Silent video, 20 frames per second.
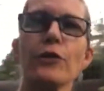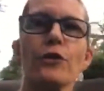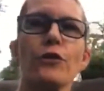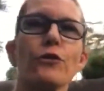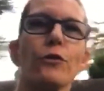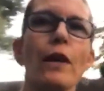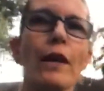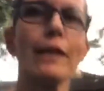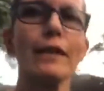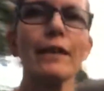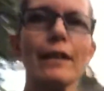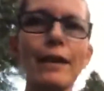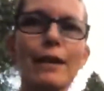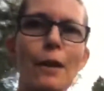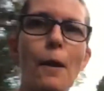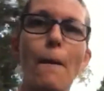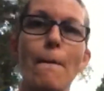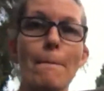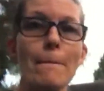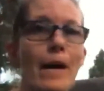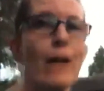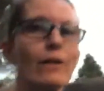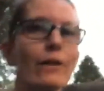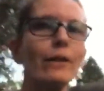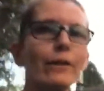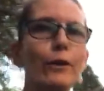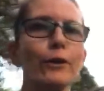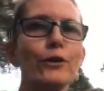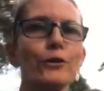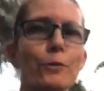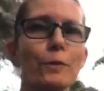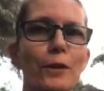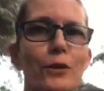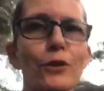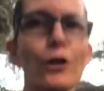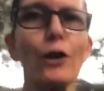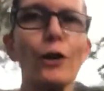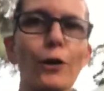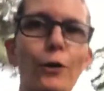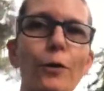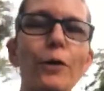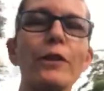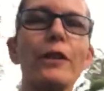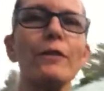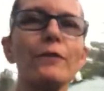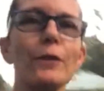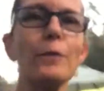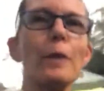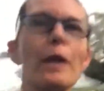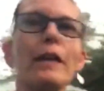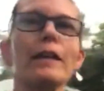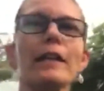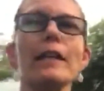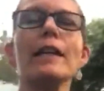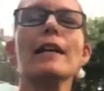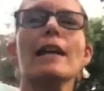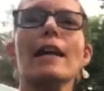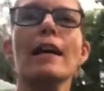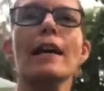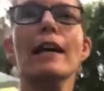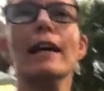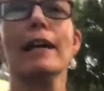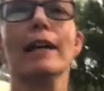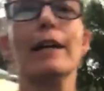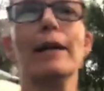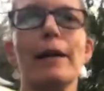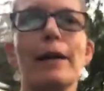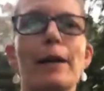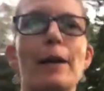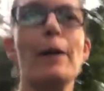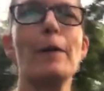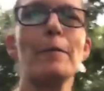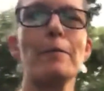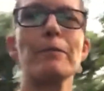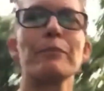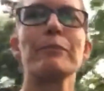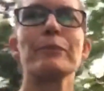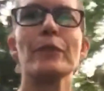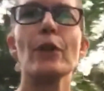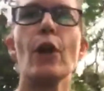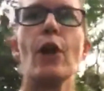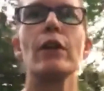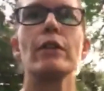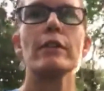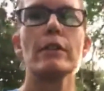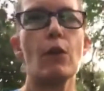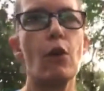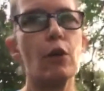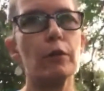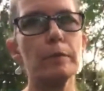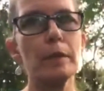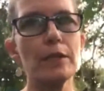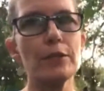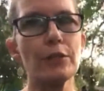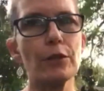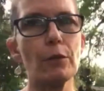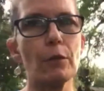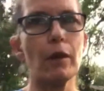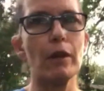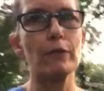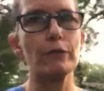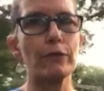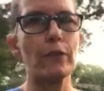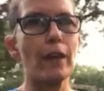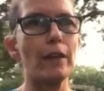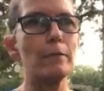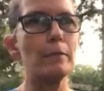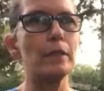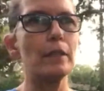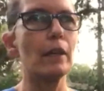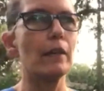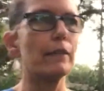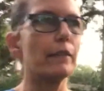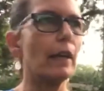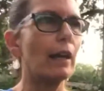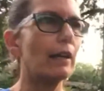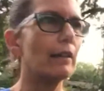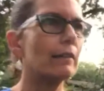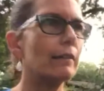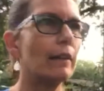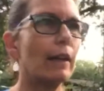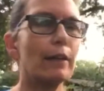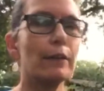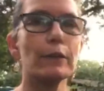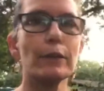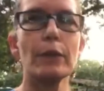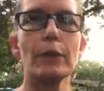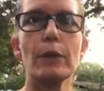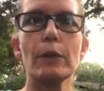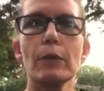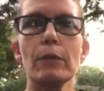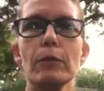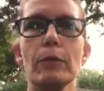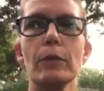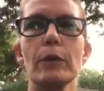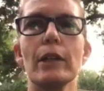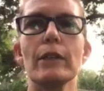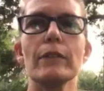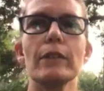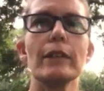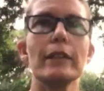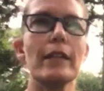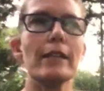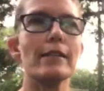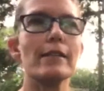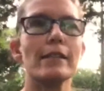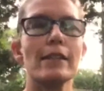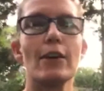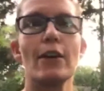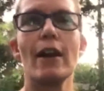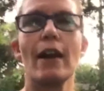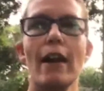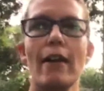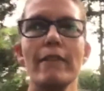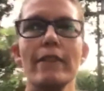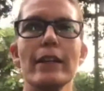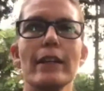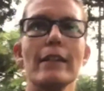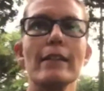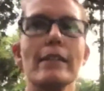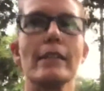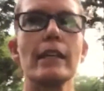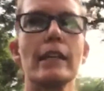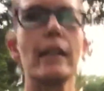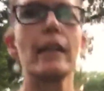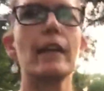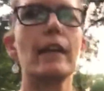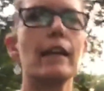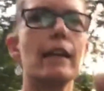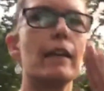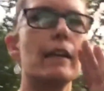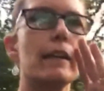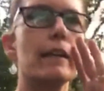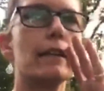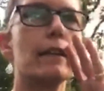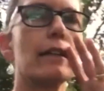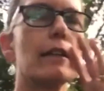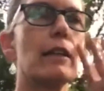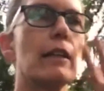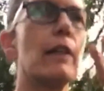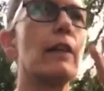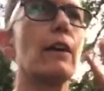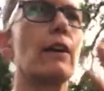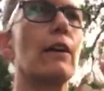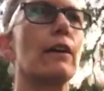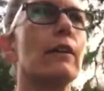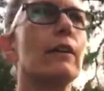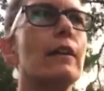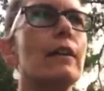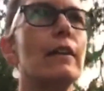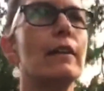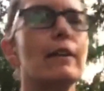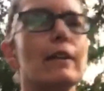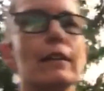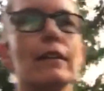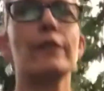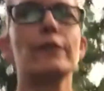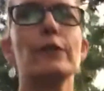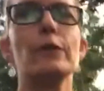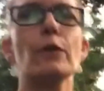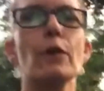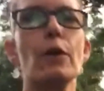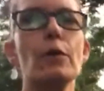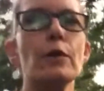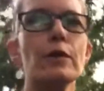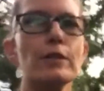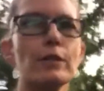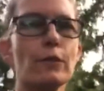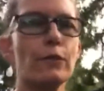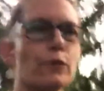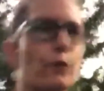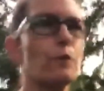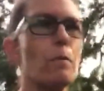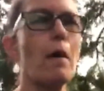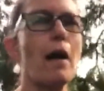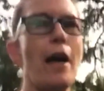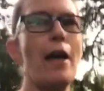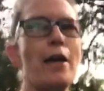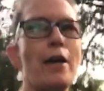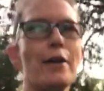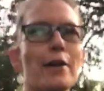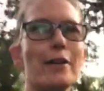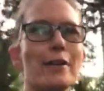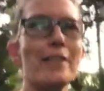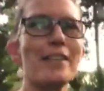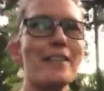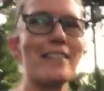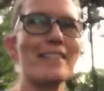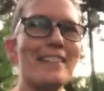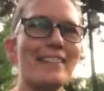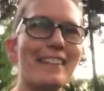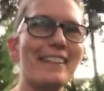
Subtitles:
trekking Mount Kilimanjaro with everybody. Hold me to it. Find me on that, I don't know, whatever list they're having, and say, hey, Claire, you owe us a few miles